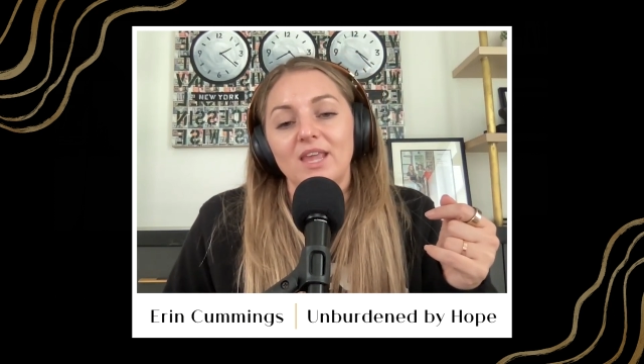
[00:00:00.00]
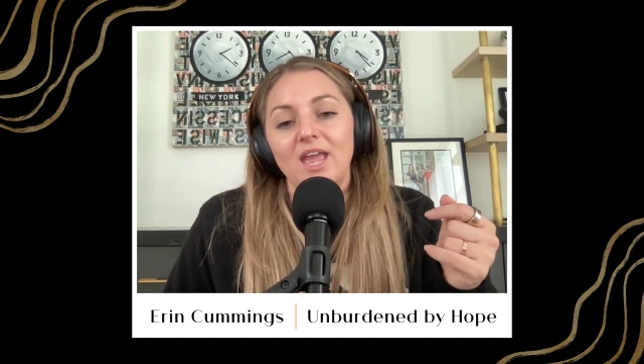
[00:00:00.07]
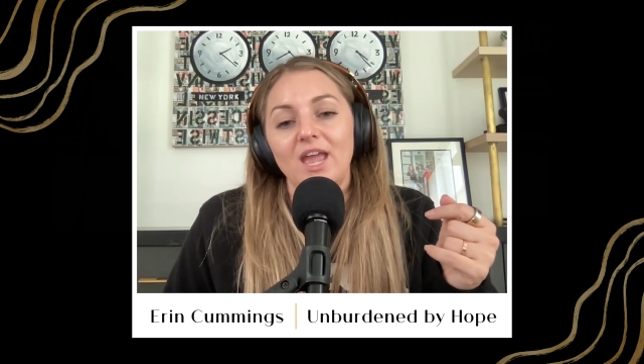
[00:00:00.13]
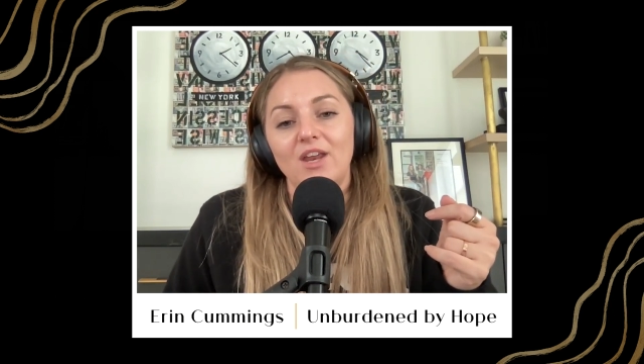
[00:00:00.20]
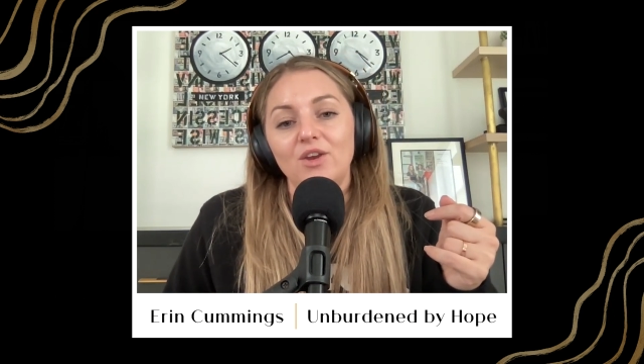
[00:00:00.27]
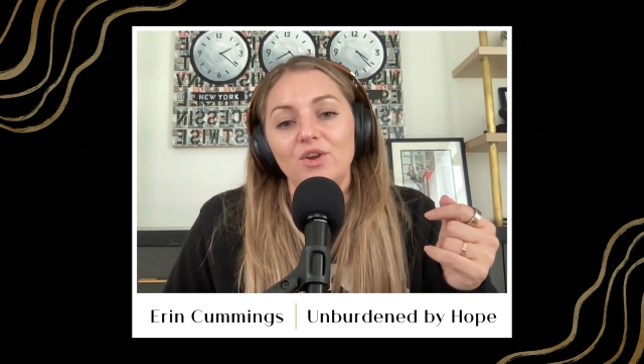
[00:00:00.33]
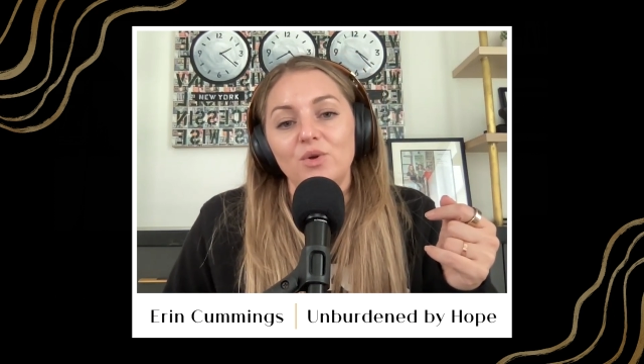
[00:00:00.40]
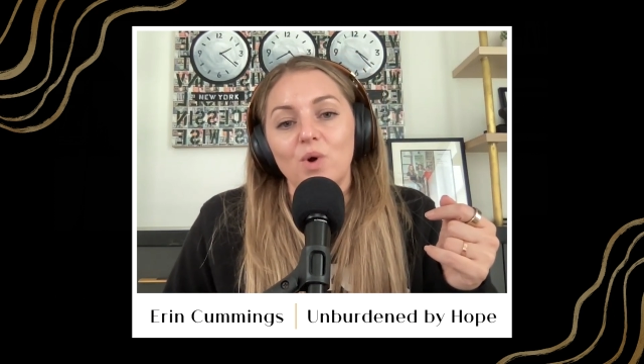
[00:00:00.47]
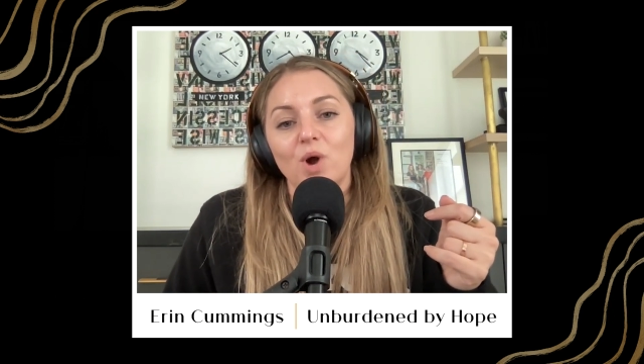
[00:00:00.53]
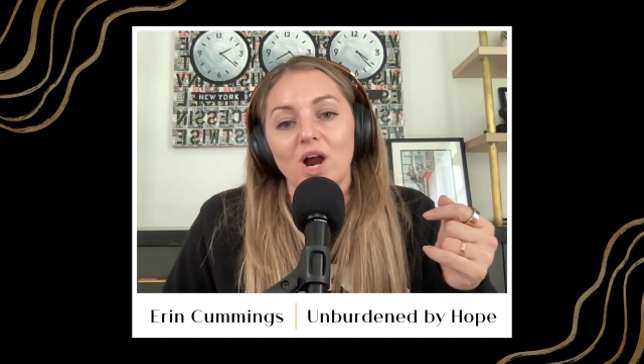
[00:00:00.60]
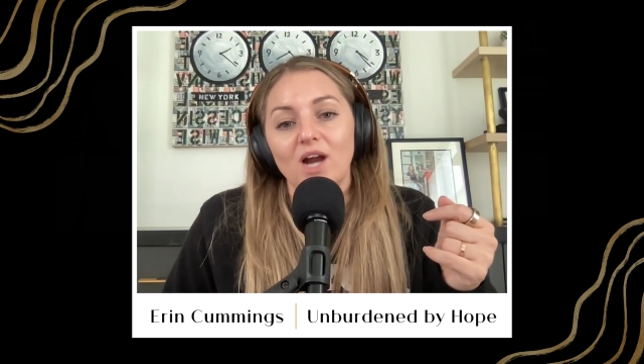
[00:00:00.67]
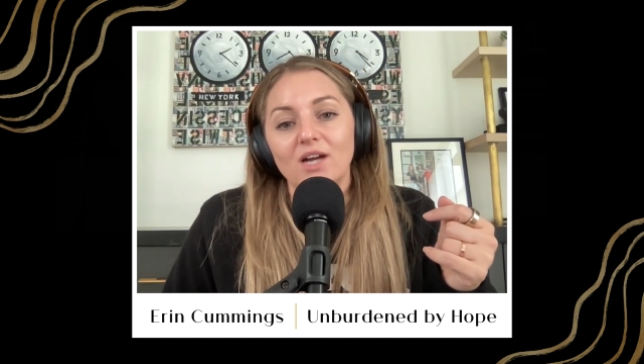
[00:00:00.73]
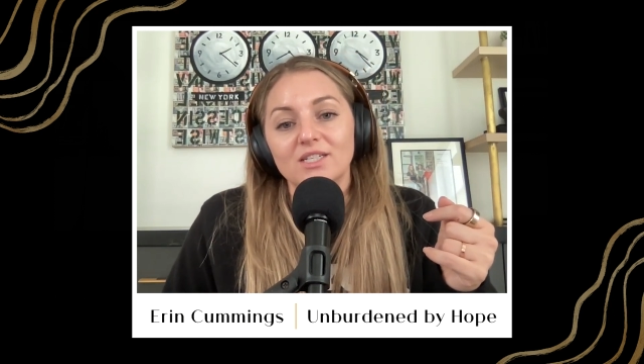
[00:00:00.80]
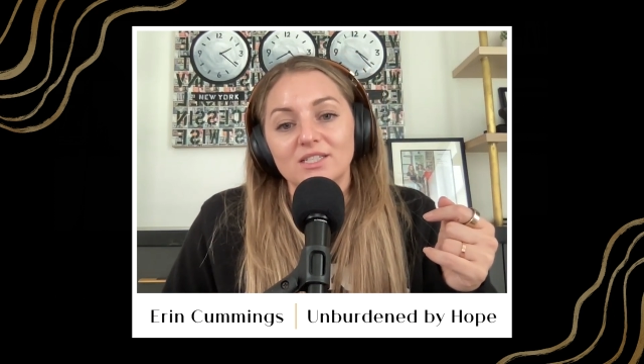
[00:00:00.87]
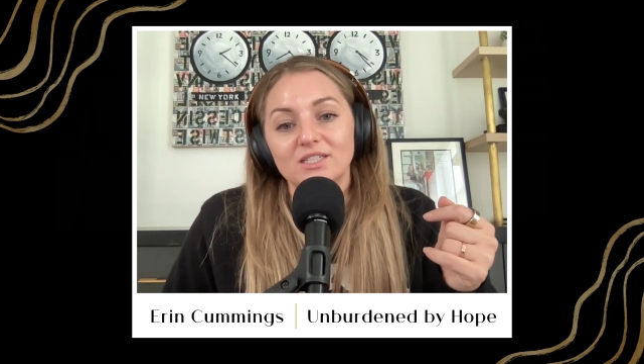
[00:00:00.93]
In
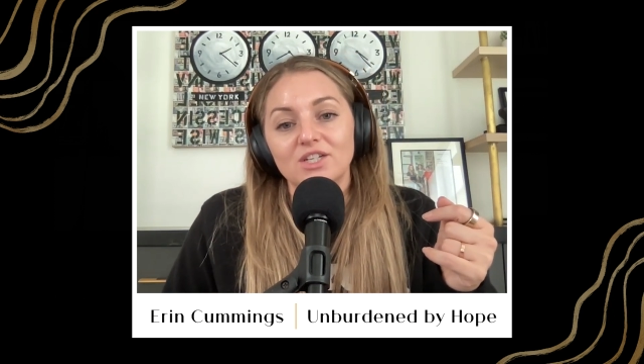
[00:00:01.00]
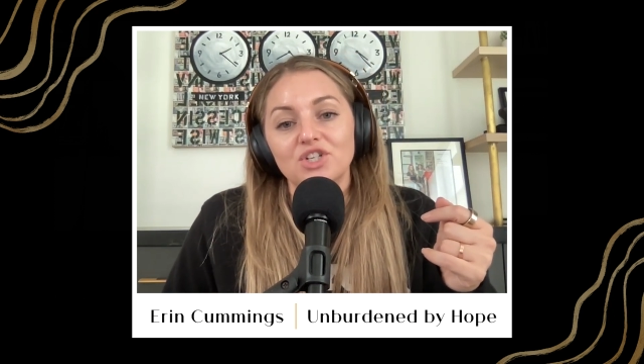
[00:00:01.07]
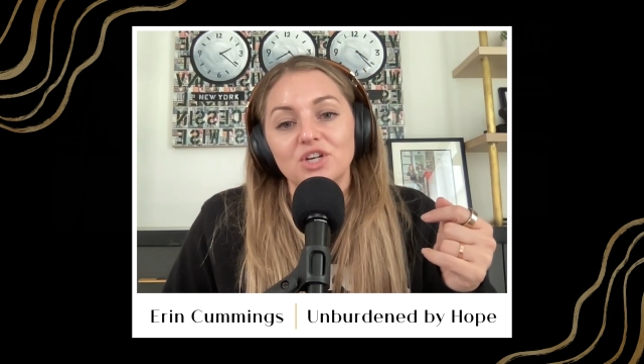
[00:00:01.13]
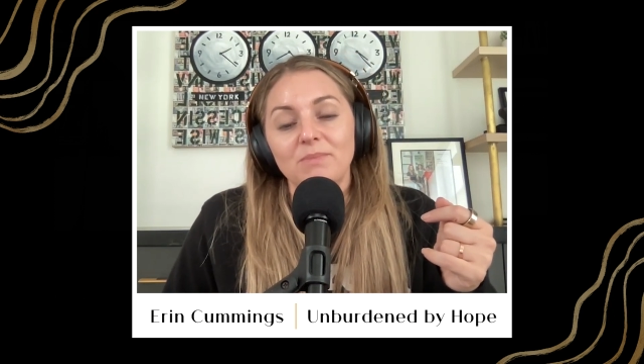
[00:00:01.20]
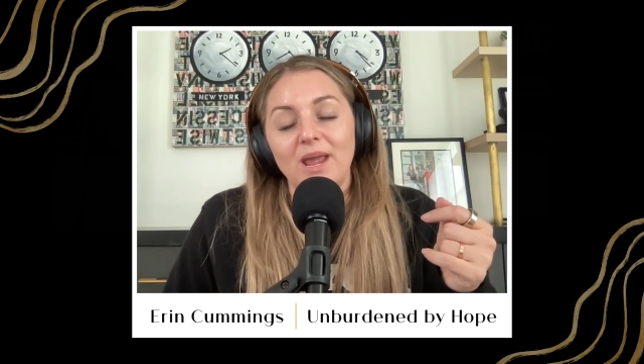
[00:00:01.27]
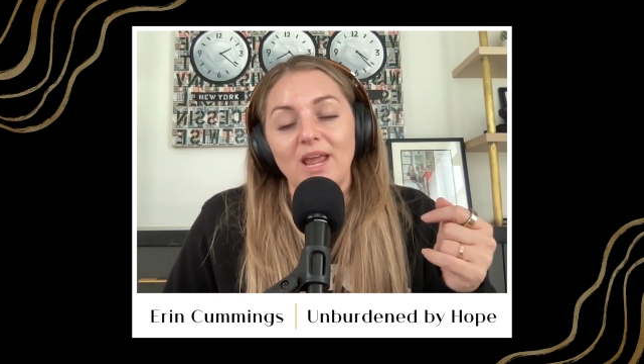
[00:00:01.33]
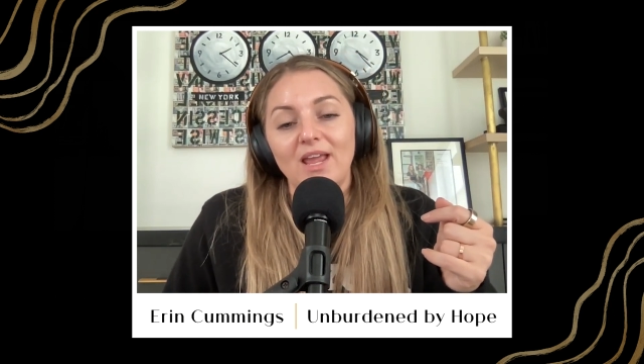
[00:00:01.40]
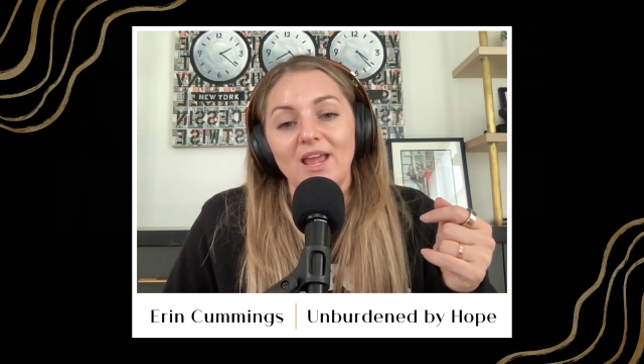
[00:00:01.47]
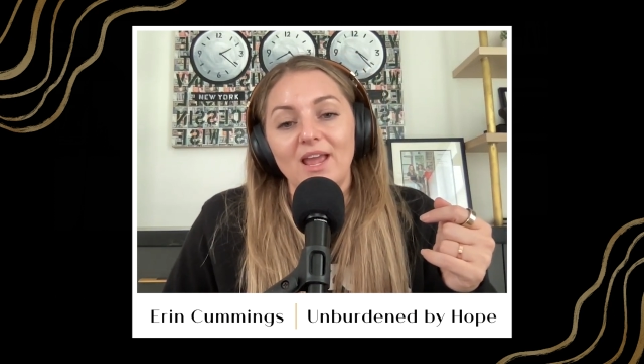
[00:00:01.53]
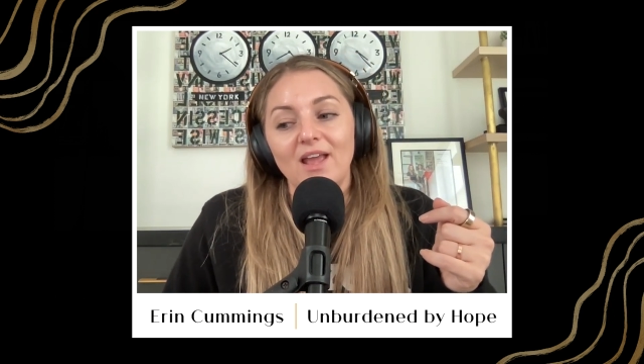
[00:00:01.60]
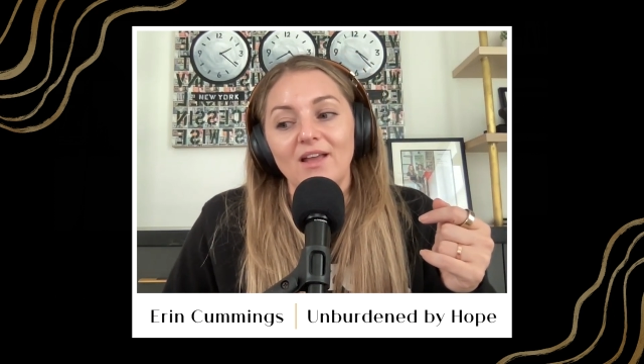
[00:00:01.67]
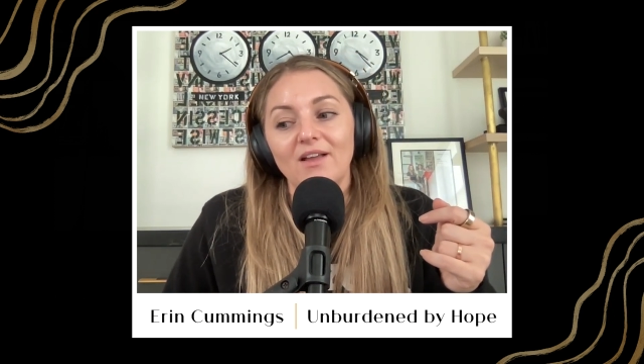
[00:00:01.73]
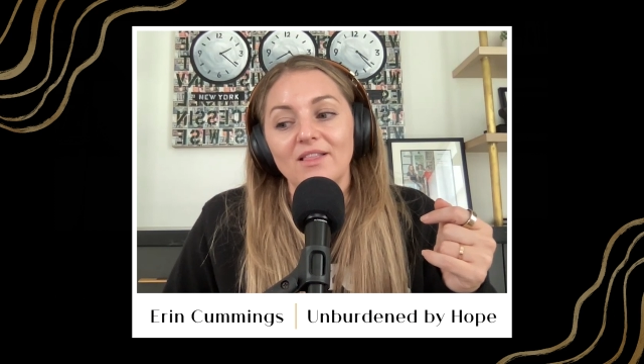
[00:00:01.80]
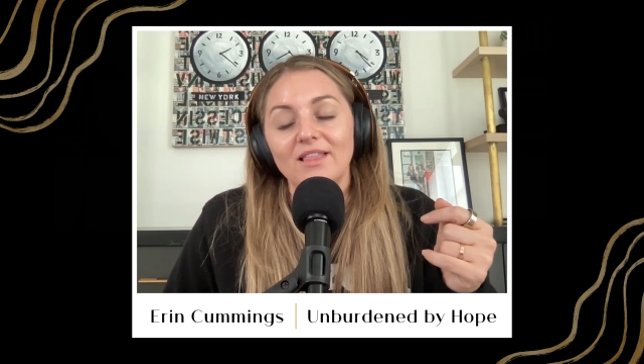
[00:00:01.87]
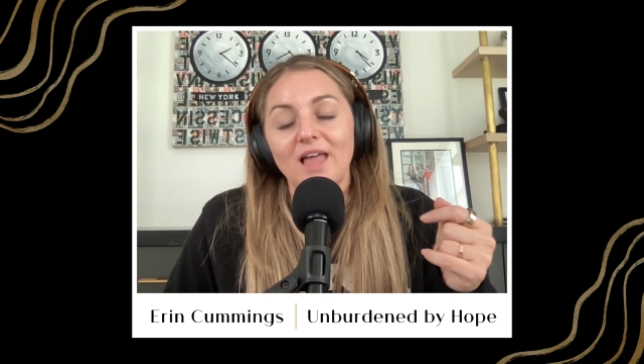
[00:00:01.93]
your decision making.